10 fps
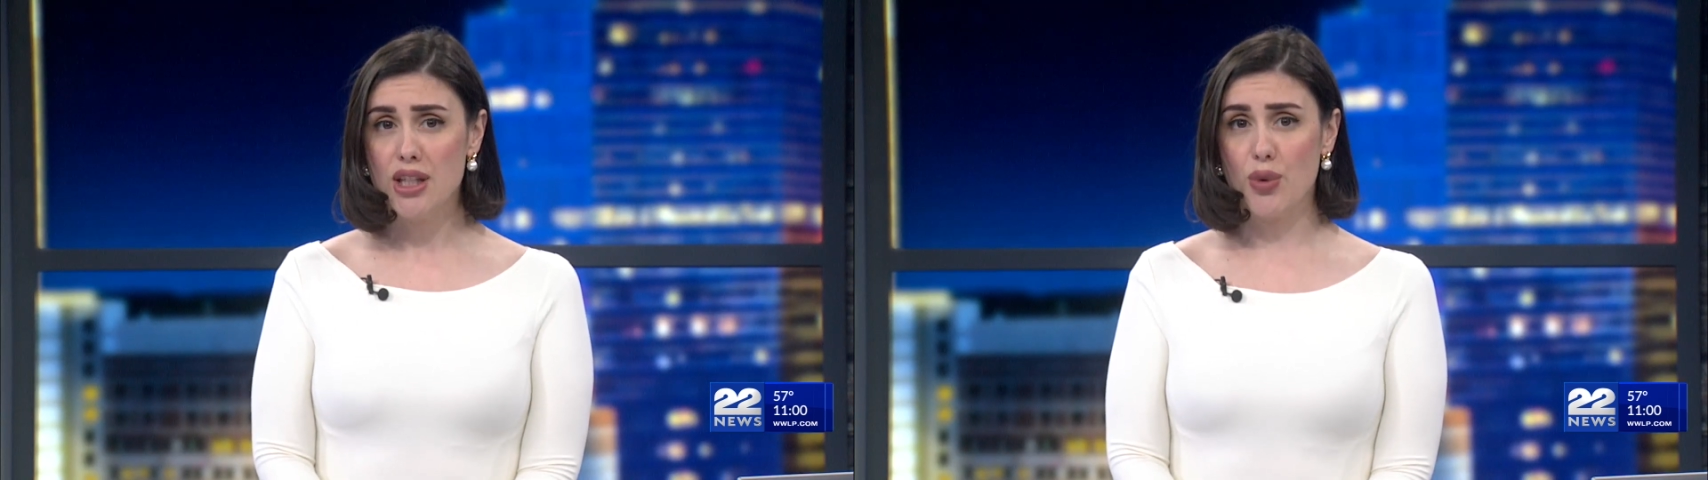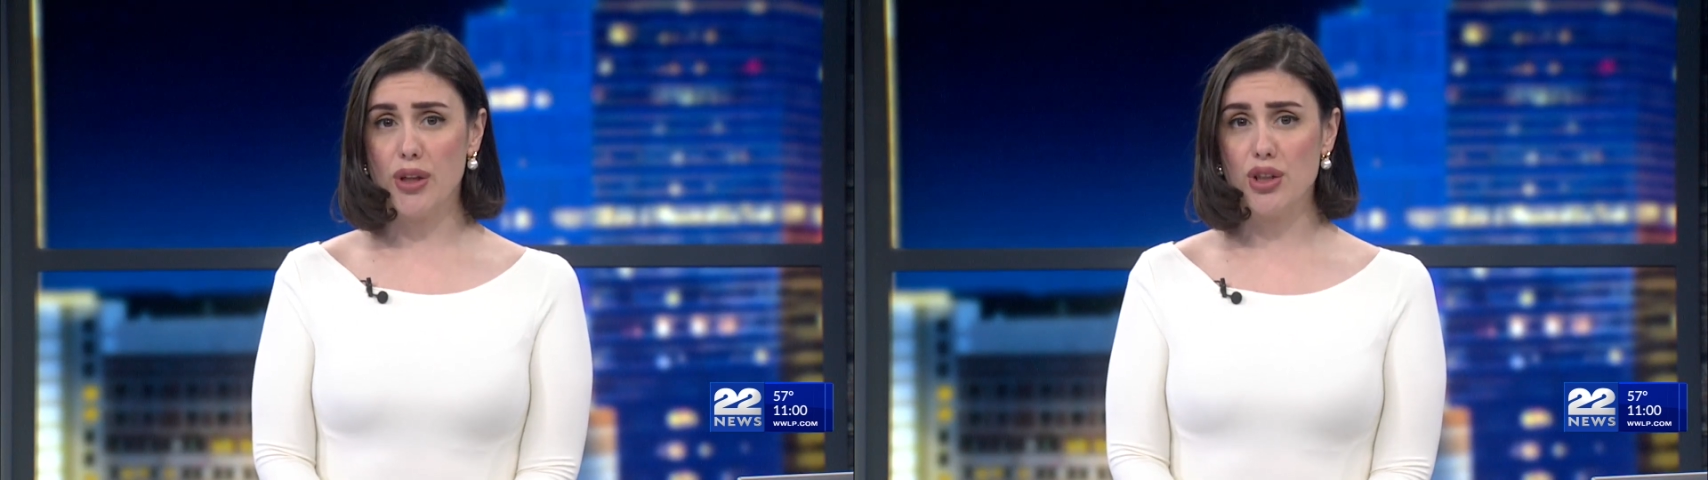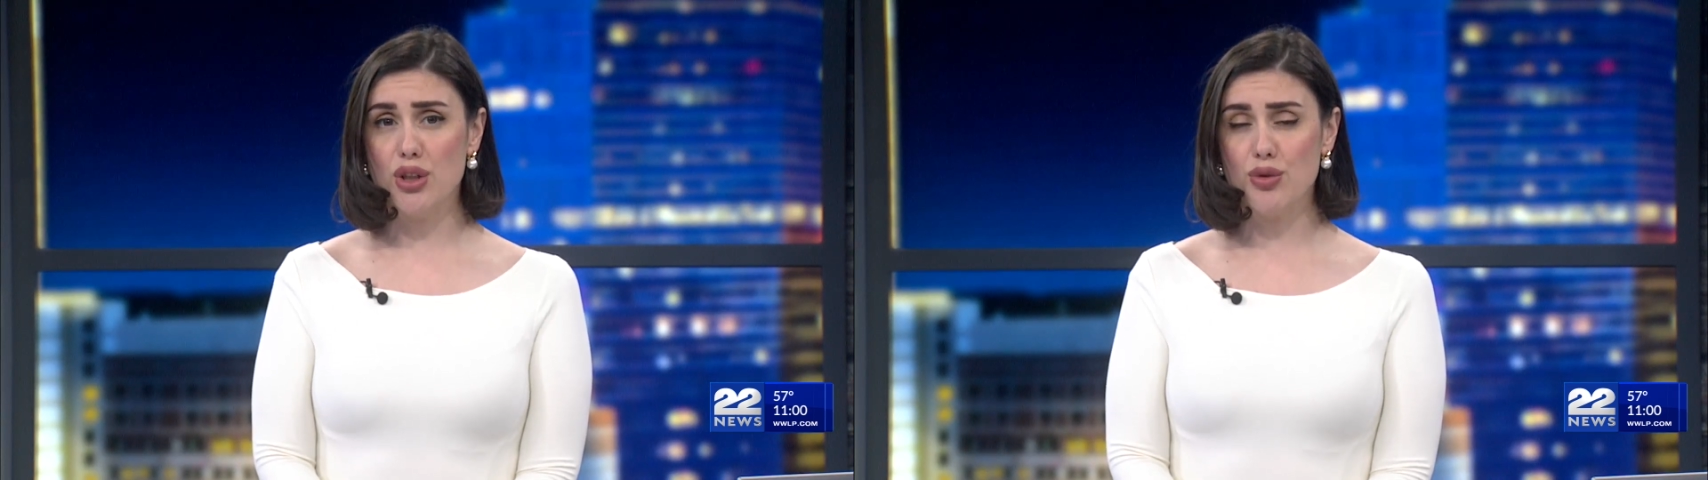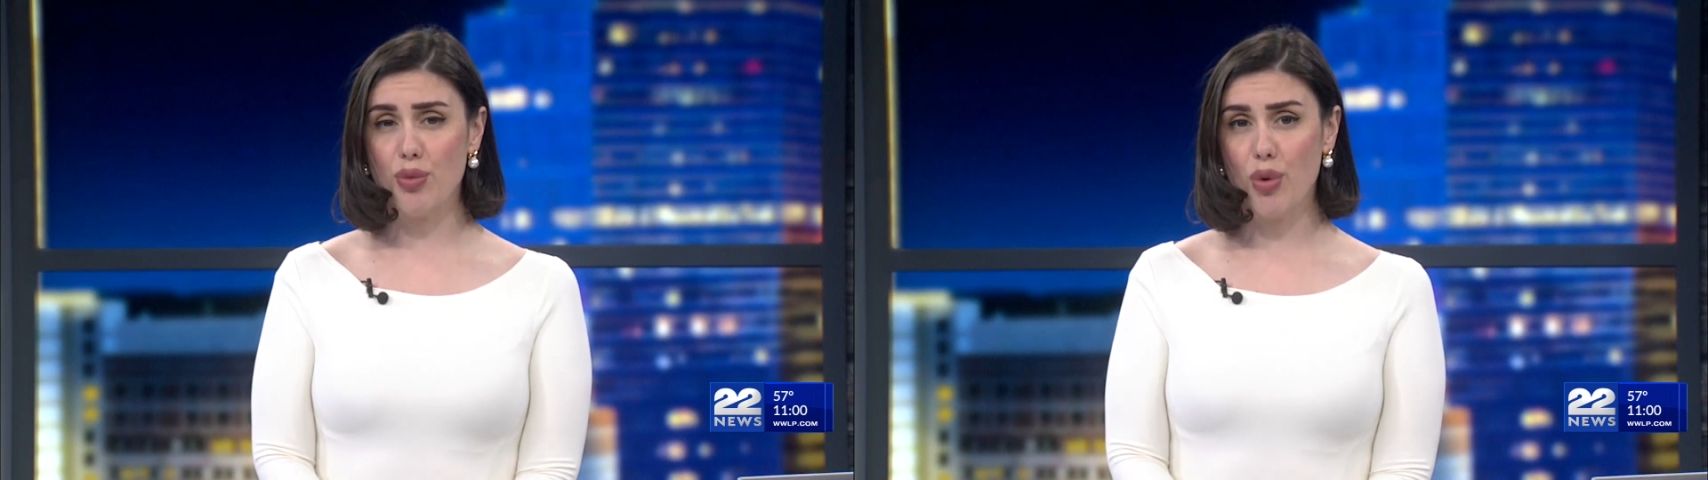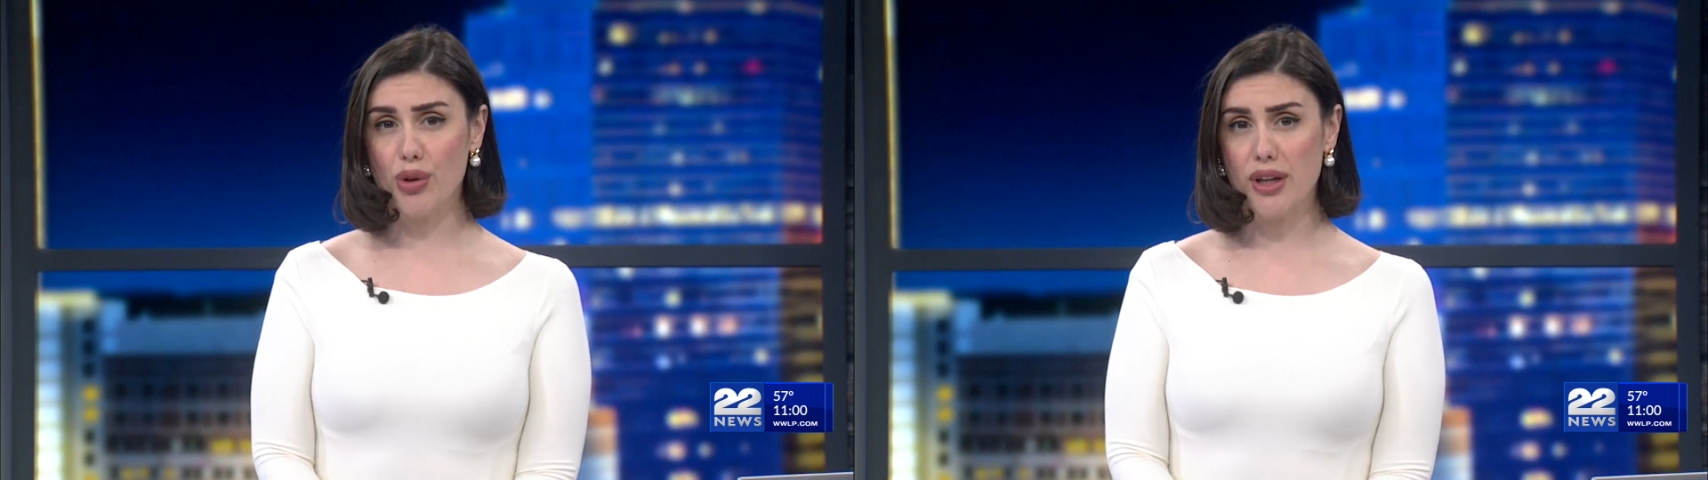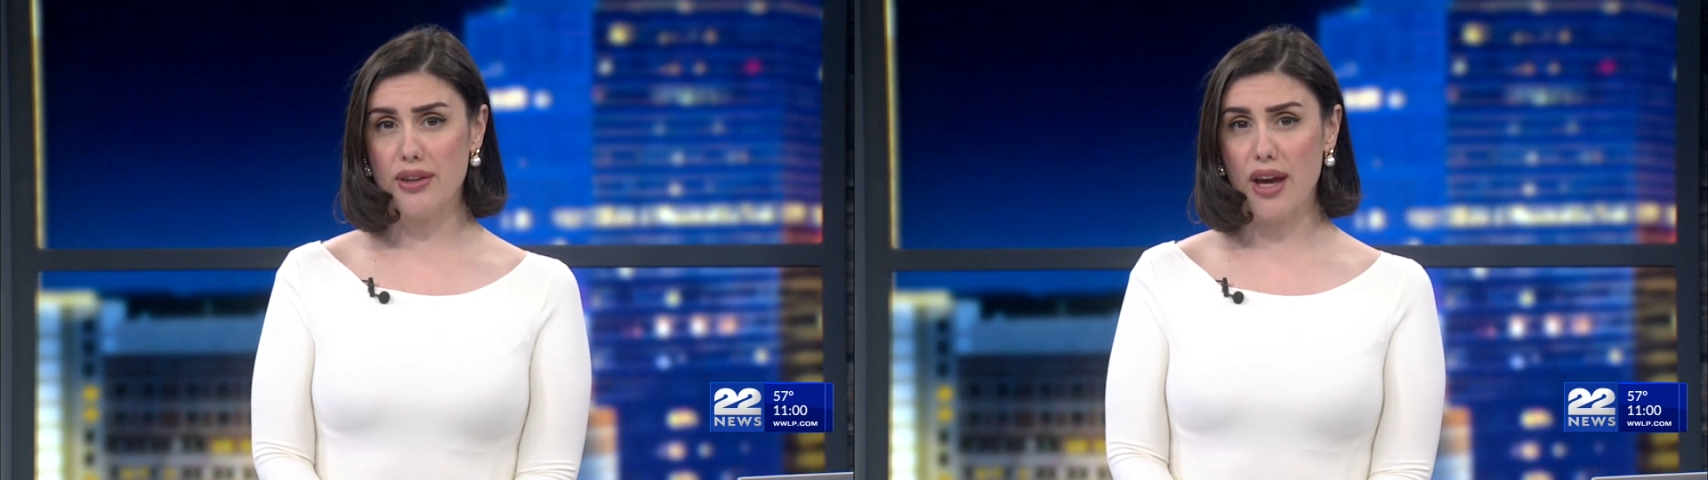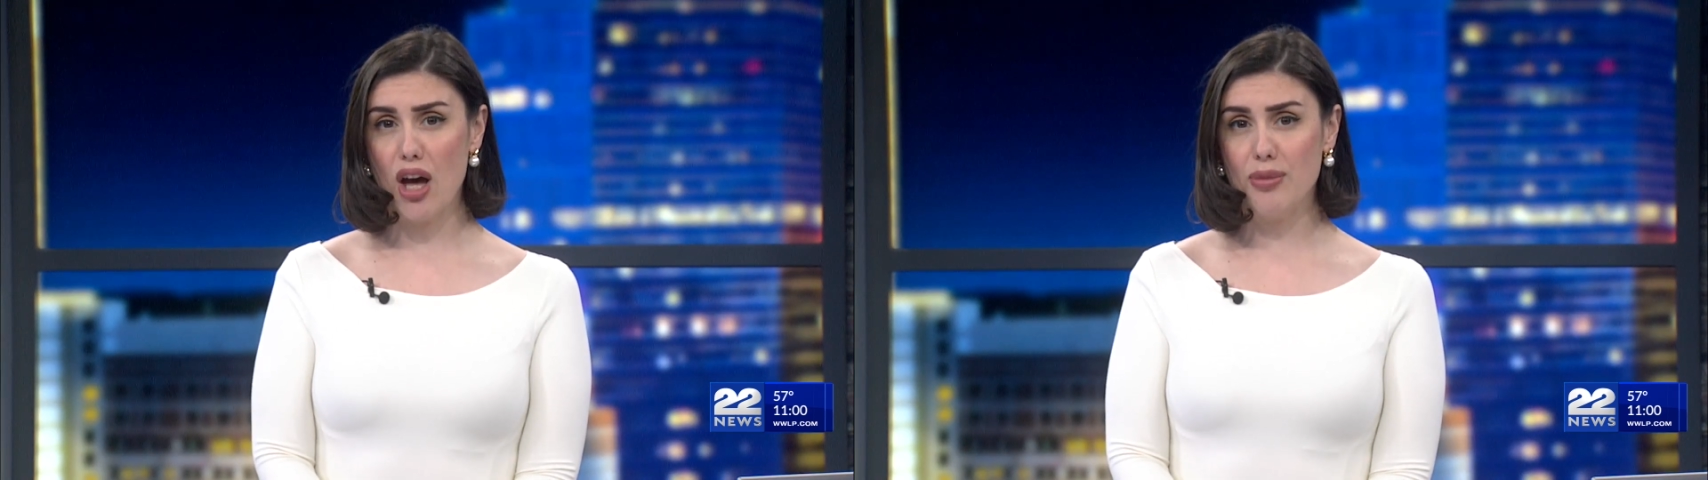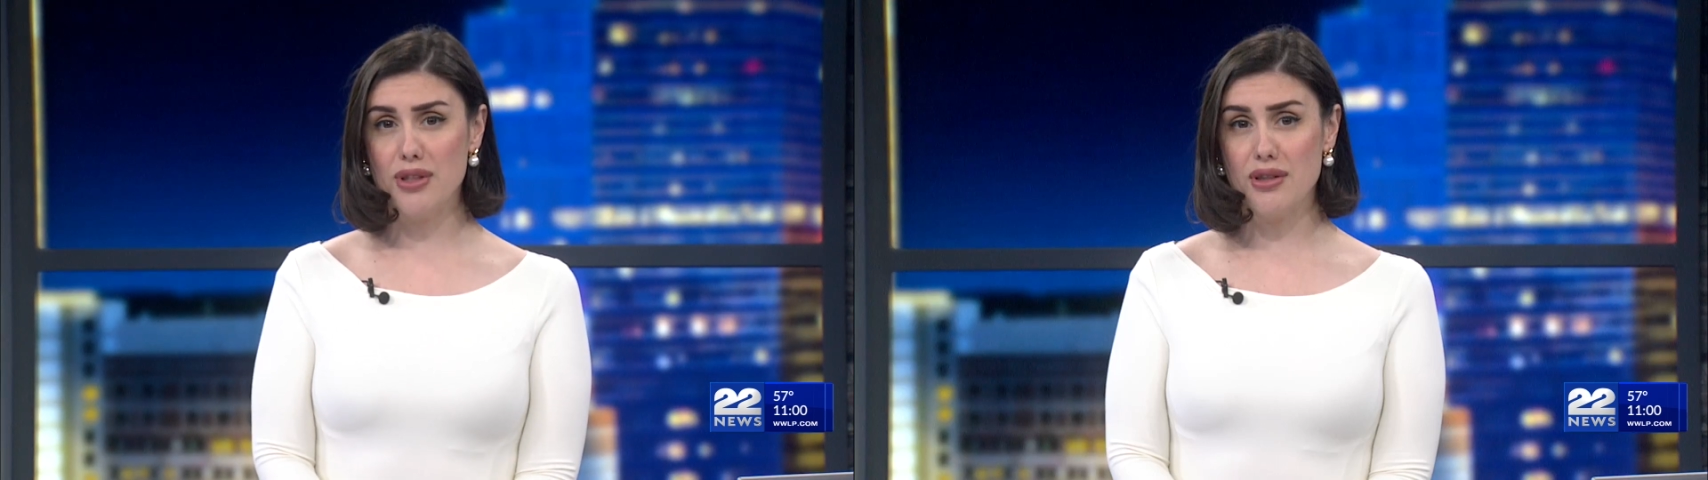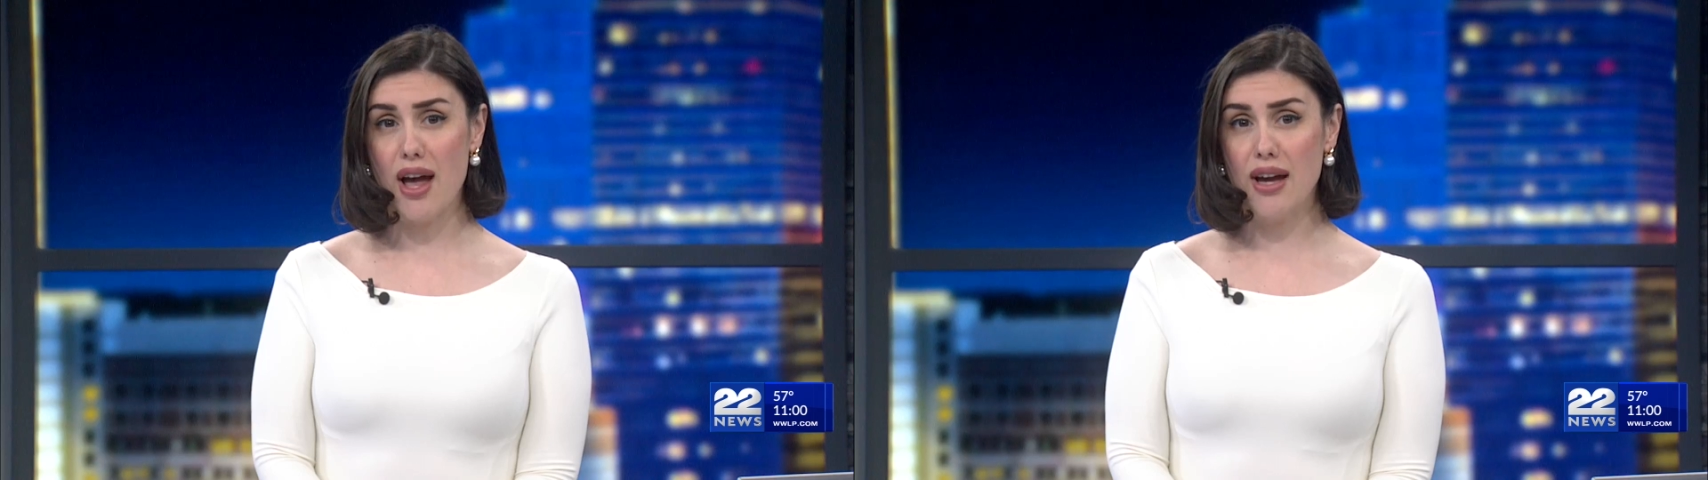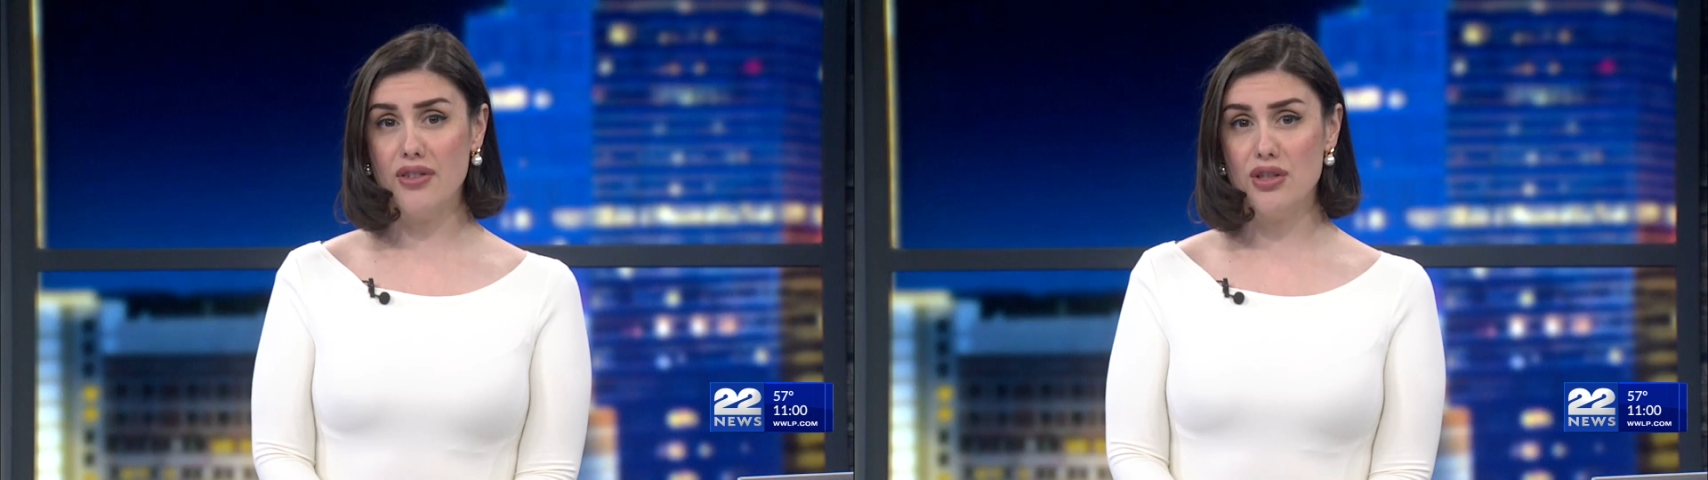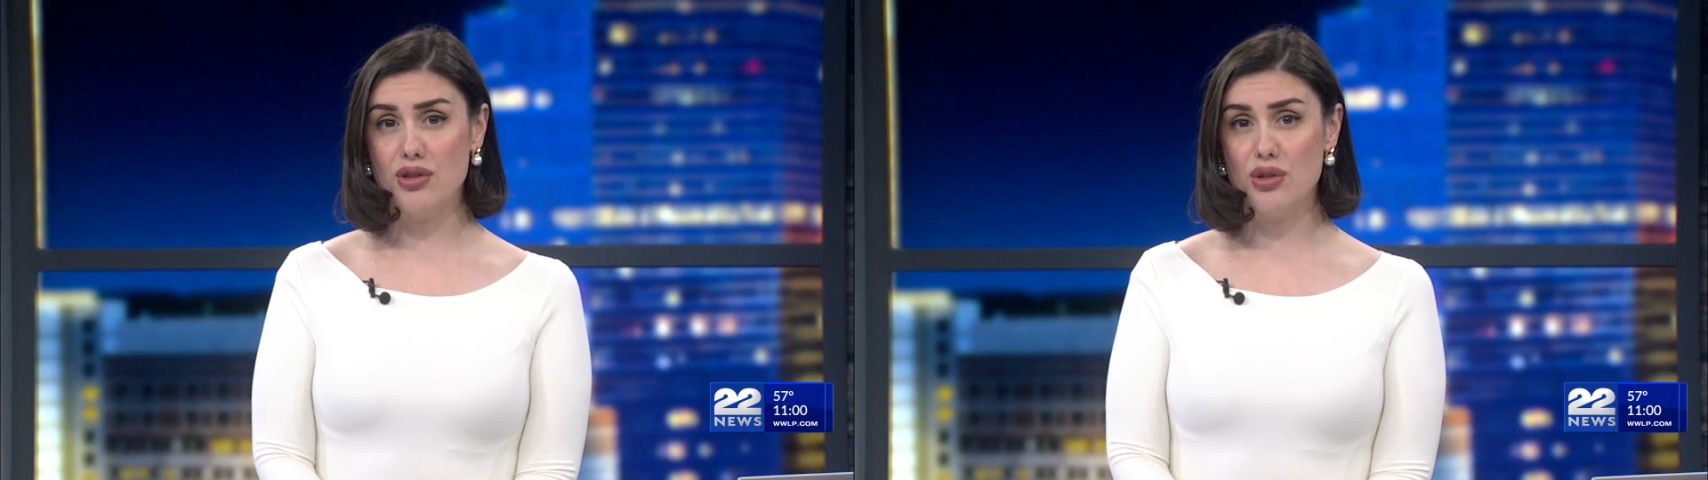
22 News reporter Heath Calab is live in